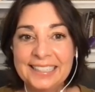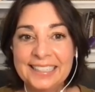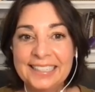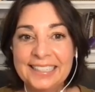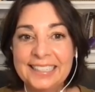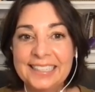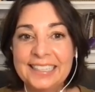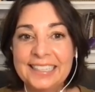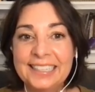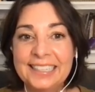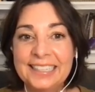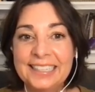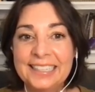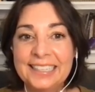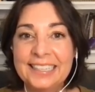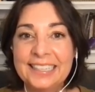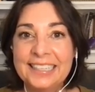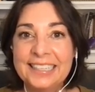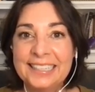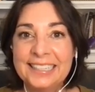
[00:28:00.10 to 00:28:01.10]

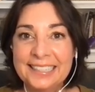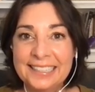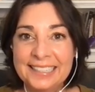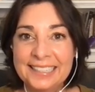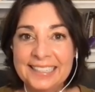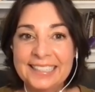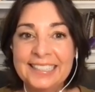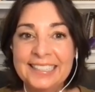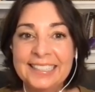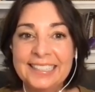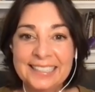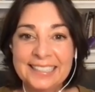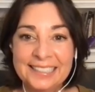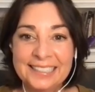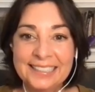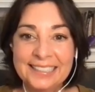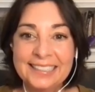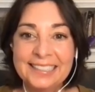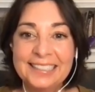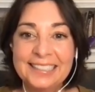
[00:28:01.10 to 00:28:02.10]

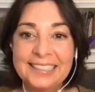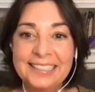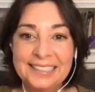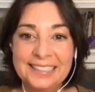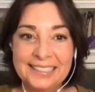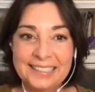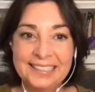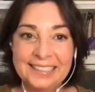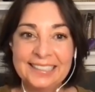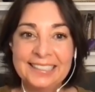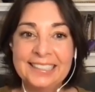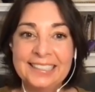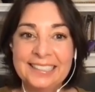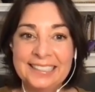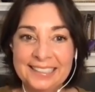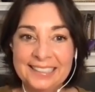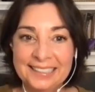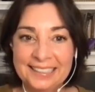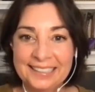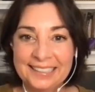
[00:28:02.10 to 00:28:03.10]

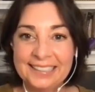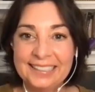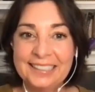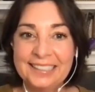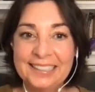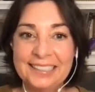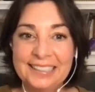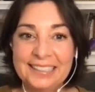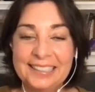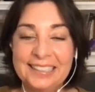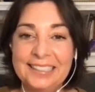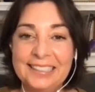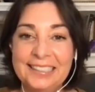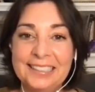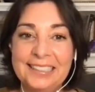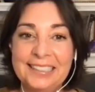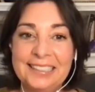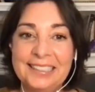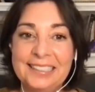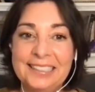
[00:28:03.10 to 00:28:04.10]

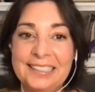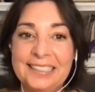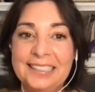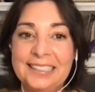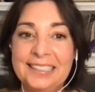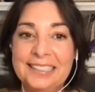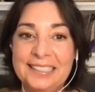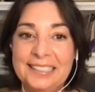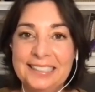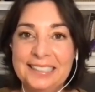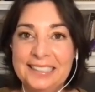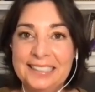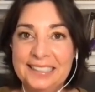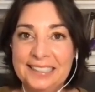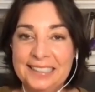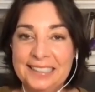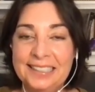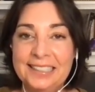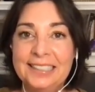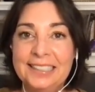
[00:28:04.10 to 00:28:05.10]

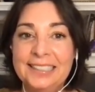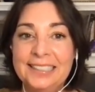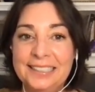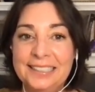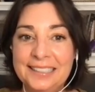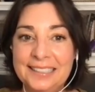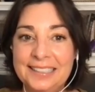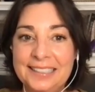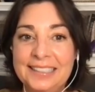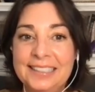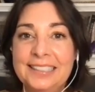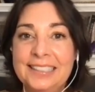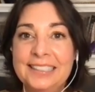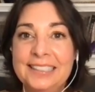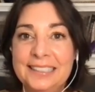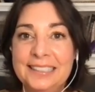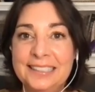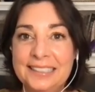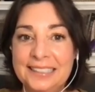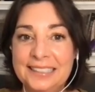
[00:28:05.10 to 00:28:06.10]

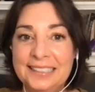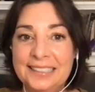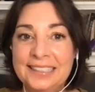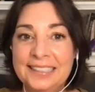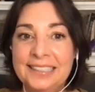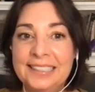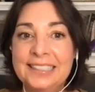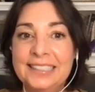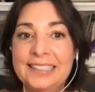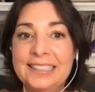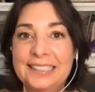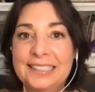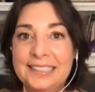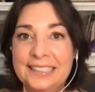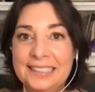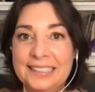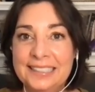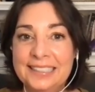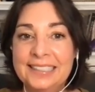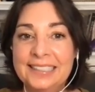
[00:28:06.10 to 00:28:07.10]

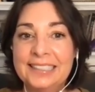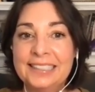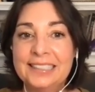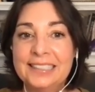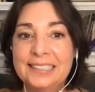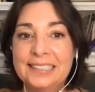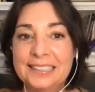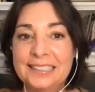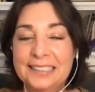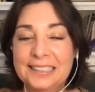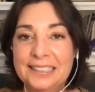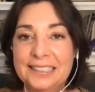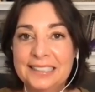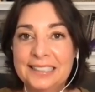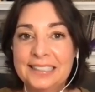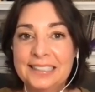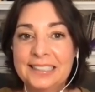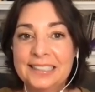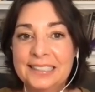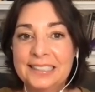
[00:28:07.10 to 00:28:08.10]
No words are spoken by the person on screen.